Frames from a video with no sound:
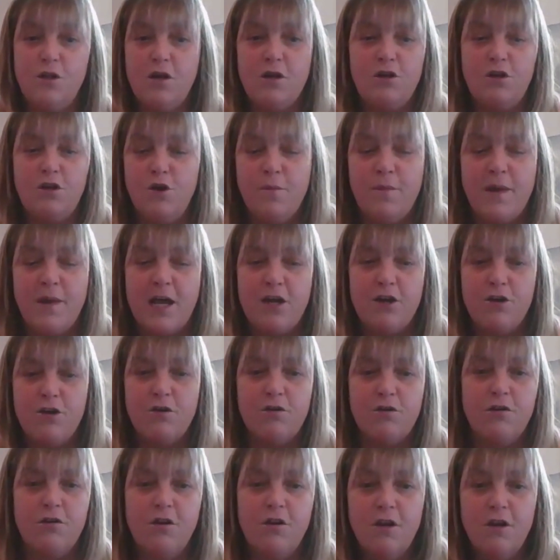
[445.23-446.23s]
And no
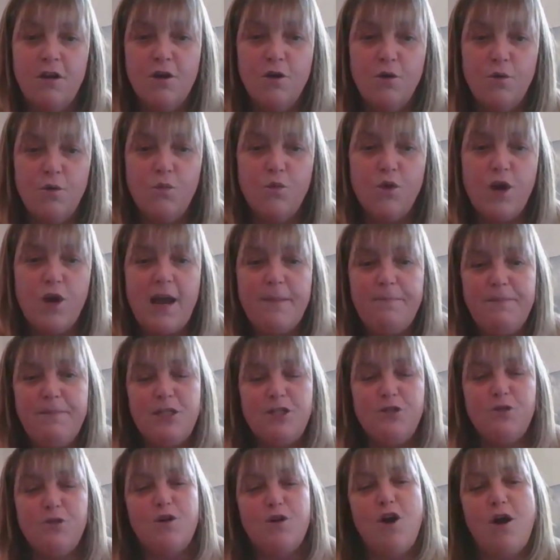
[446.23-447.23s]
matter, we're happy
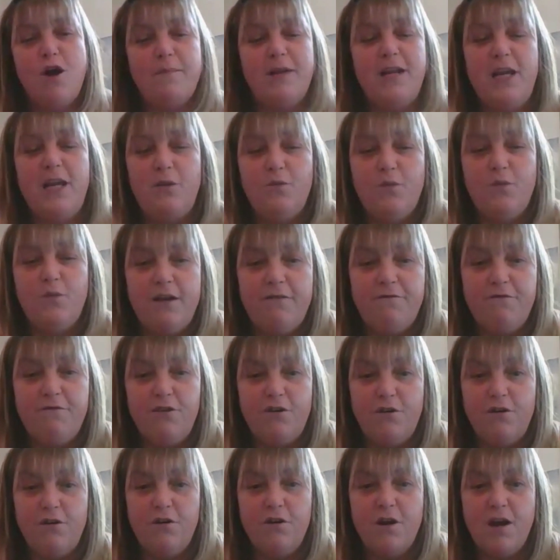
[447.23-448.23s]
to accommodate
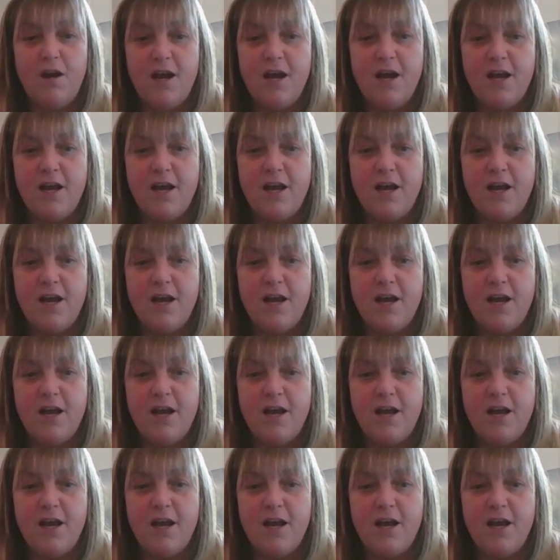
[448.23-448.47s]
whatever